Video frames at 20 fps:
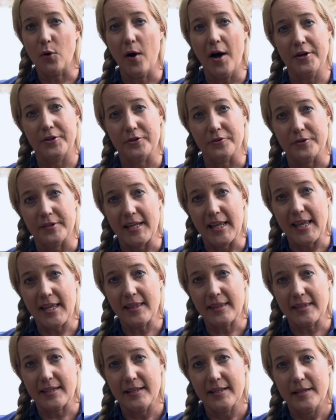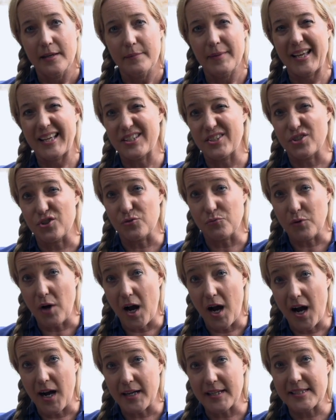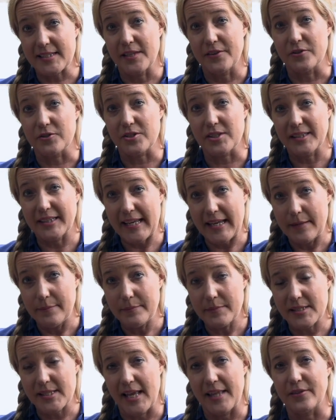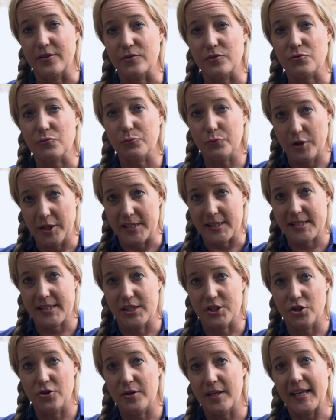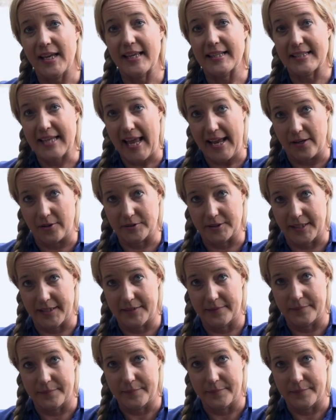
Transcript: underneath because there's rocks and there's limbs and there's roots that you can get tangled in.